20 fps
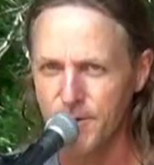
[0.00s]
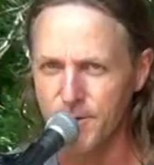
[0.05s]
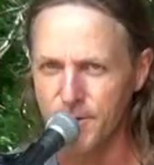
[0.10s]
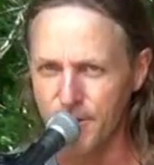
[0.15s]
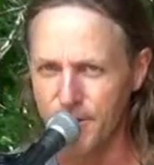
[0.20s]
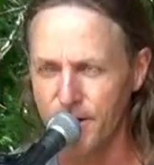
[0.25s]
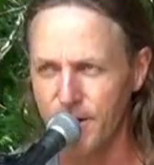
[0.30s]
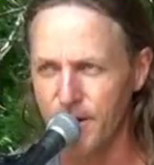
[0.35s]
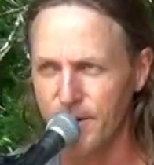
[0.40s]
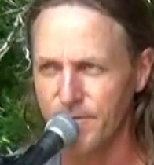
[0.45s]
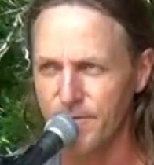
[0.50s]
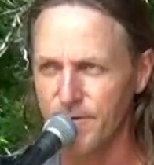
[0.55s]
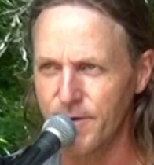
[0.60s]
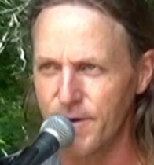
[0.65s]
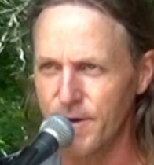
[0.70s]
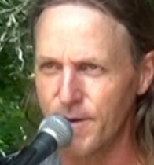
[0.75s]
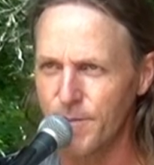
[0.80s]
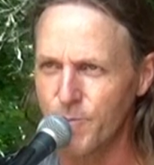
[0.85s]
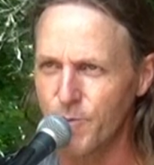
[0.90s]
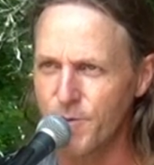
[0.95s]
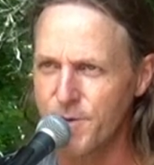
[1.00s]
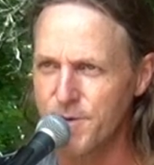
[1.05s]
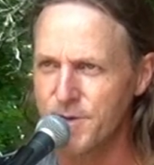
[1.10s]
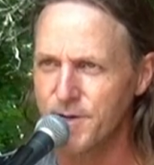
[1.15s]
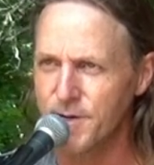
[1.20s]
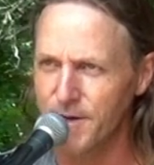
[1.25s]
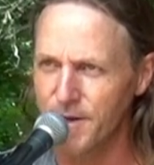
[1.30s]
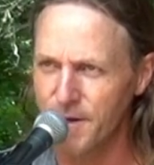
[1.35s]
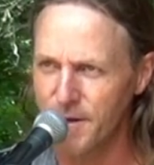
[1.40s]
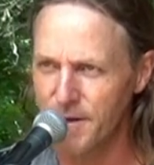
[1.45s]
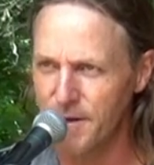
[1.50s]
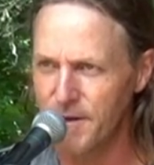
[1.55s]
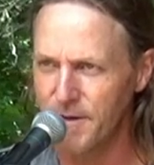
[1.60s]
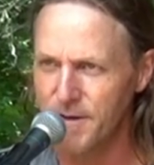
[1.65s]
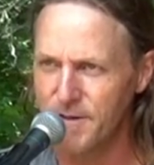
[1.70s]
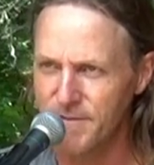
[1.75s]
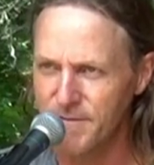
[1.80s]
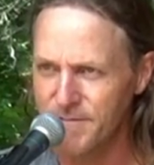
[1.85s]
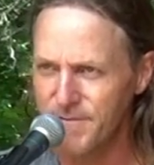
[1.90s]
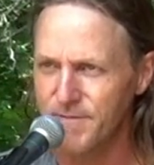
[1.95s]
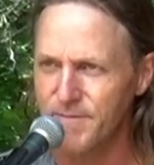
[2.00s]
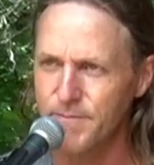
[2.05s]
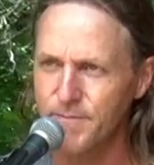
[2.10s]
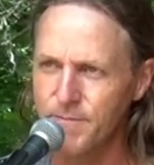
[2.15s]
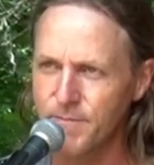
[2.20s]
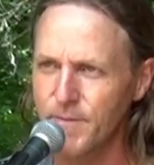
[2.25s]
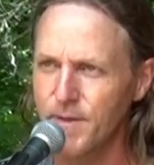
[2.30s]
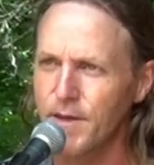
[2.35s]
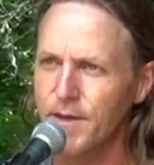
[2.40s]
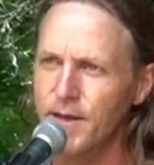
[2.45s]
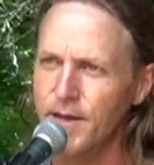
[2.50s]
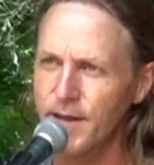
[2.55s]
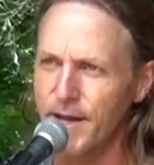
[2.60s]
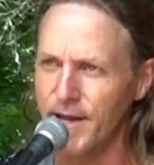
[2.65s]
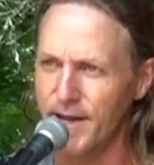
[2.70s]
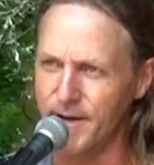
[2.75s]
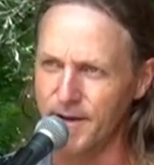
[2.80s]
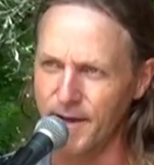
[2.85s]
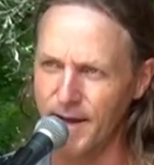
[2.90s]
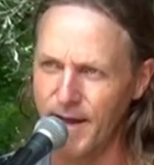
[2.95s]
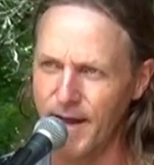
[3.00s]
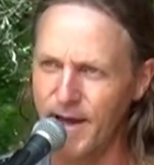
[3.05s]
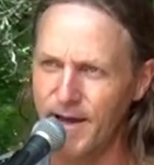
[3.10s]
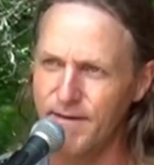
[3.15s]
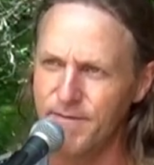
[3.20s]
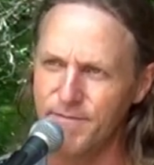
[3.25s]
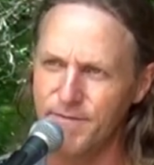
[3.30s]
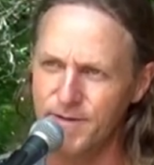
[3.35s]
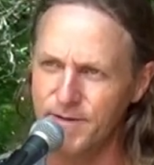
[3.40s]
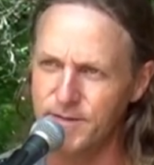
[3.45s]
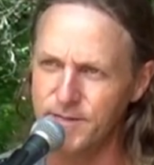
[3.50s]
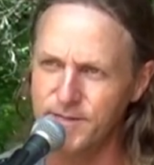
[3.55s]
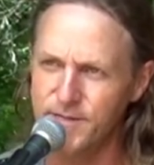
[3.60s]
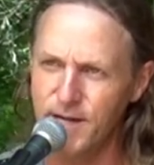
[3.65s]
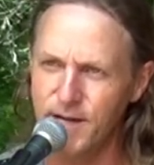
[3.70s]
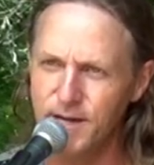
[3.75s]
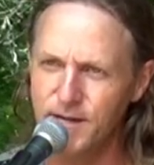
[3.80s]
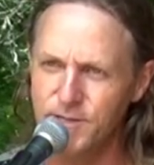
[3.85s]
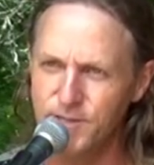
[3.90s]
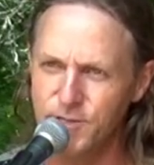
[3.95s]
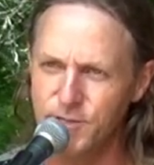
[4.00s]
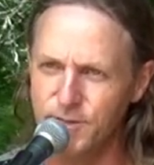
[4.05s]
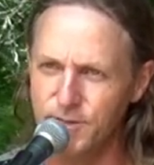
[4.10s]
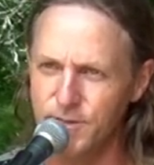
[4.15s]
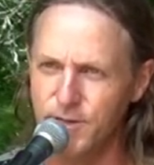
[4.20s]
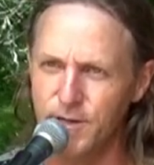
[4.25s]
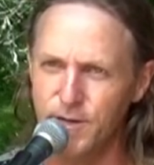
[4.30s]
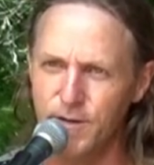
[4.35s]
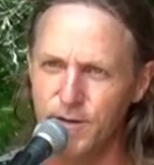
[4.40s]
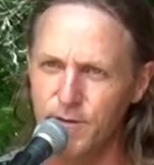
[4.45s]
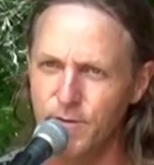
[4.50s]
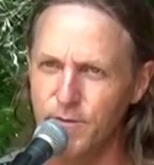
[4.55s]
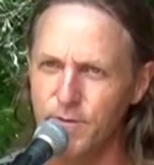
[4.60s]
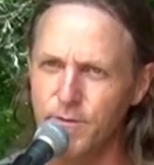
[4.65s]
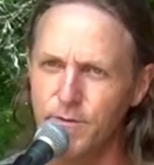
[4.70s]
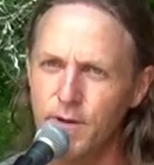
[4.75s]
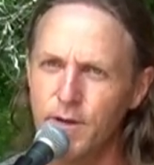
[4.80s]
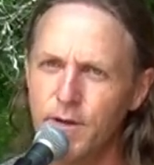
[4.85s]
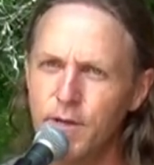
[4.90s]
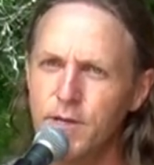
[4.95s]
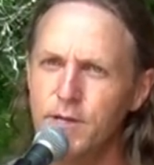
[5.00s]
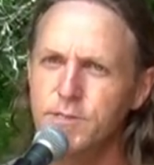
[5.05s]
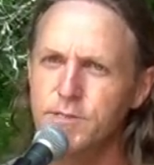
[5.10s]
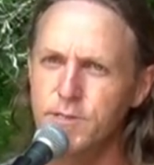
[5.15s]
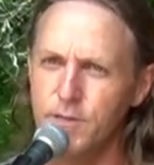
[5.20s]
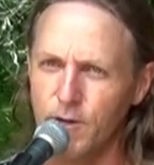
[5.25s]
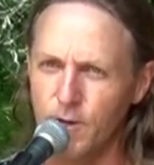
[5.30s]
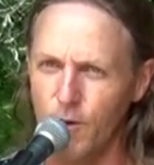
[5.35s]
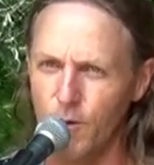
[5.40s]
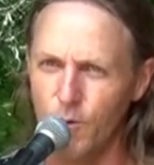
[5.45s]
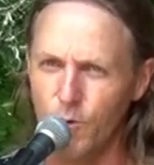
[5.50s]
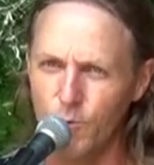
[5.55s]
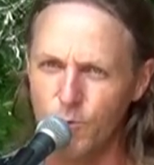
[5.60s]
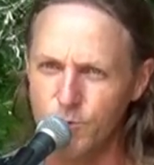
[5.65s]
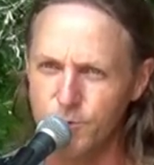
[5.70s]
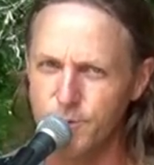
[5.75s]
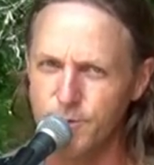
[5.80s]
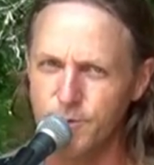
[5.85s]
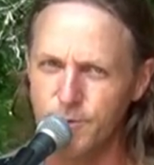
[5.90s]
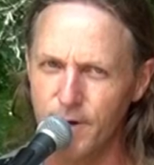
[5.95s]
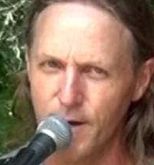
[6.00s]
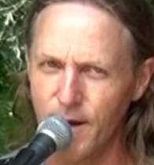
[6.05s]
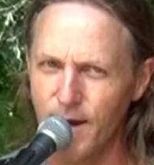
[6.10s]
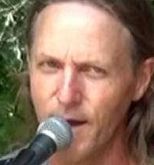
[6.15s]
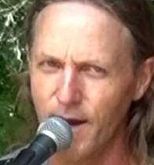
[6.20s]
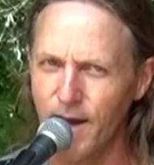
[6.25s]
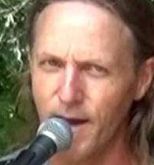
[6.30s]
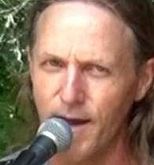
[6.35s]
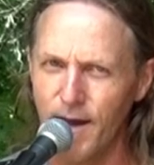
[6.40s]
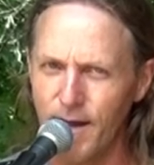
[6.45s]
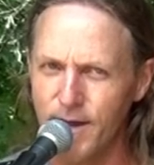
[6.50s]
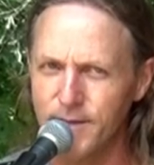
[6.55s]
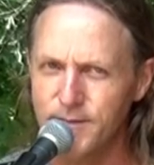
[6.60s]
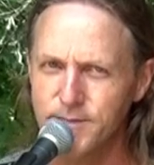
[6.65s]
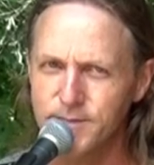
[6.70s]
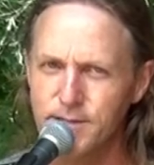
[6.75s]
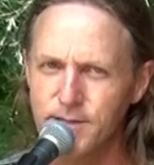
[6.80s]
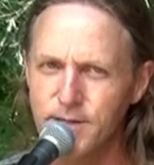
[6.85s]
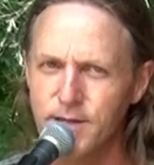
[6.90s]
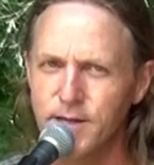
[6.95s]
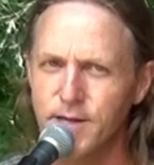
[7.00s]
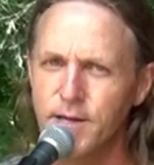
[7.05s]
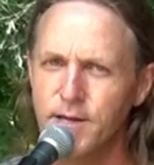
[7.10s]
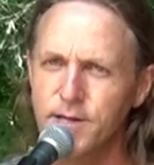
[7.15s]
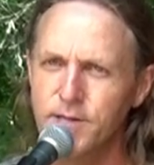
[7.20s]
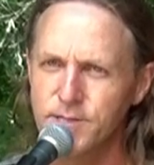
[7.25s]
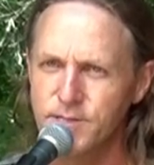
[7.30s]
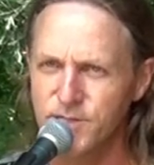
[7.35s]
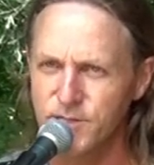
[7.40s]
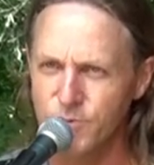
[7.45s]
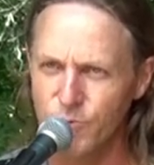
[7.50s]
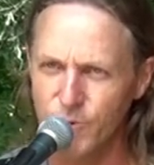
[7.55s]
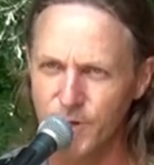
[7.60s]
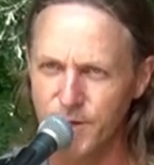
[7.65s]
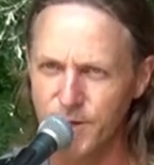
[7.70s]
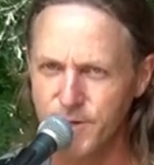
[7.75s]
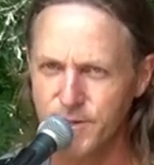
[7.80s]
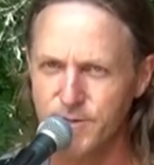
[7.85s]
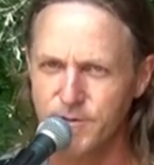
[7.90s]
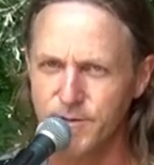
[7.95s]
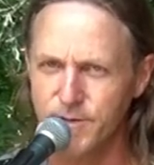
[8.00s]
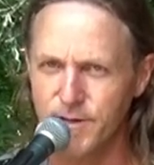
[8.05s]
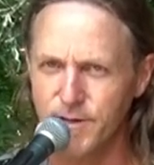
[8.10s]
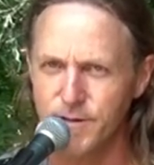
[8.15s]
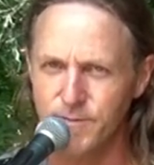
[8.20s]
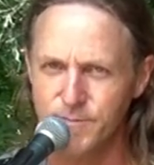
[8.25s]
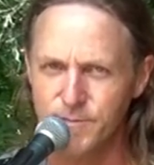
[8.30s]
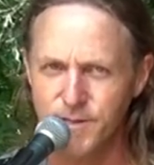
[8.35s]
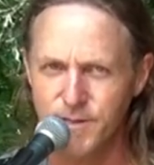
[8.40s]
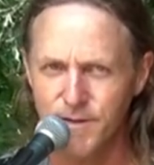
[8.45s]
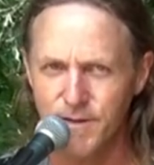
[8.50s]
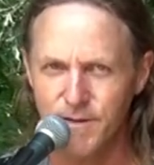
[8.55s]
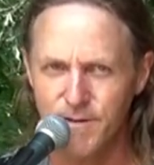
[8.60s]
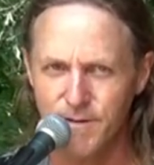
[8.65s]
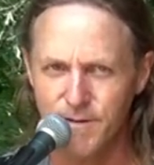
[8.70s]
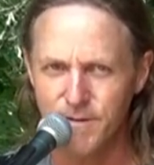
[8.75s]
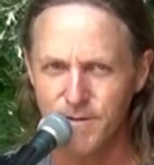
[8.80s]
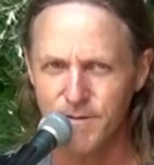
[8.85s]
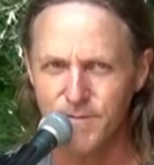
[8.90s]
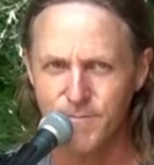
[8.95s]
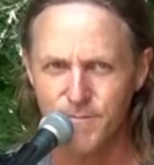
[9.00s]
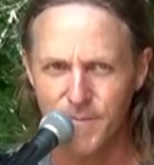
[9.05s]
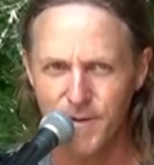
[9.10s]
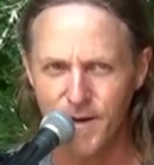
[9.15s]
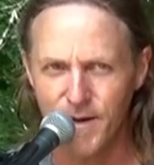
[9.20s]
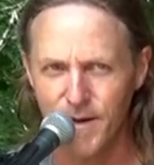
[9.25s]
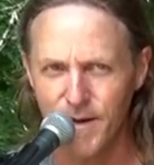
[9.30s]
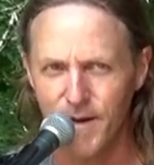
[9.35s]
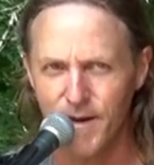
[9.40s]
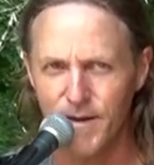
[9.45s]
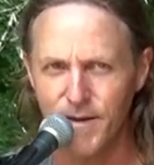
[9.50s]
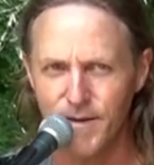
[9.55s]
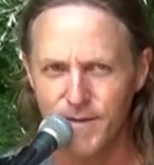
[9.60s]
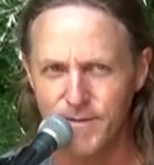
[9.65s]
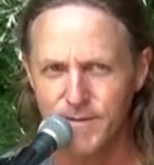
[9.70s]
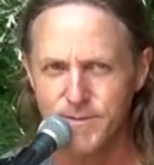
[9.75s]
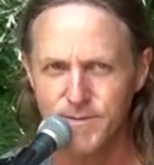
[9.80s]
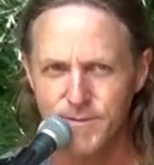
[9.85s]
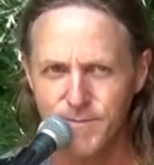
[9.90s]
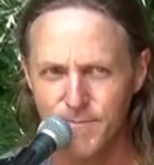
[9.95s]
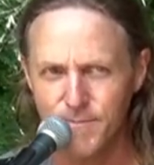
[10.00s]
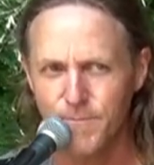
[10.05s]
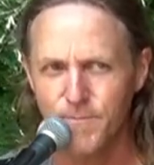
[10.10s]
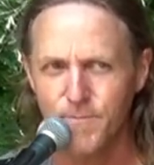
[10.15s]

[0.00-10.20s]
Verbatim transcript: You're covered up with love in heaven touching you. So close your eyes, sweet dreams, lullabies,